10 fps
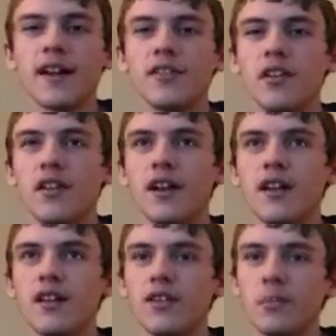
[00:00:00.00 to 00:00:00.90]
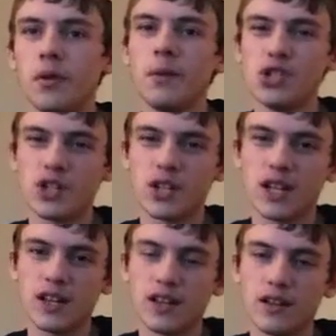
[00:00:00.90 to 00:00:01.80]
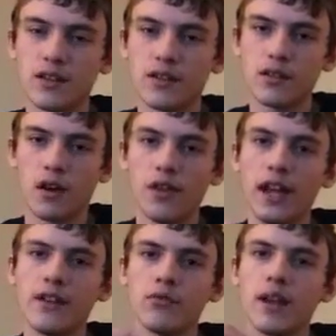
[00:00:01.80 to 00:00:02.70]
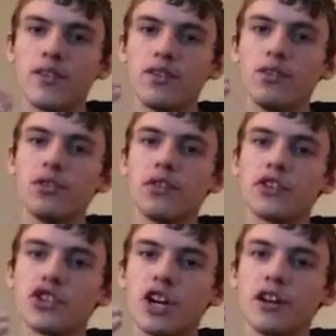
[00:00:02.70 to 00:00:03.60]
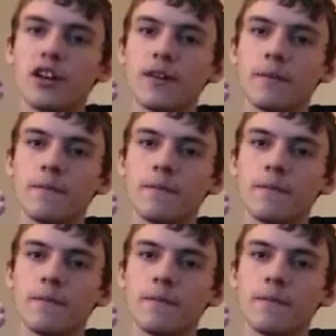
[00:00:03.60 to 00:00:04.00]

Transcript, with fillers: I don't like is pretty much all that waste, useless junk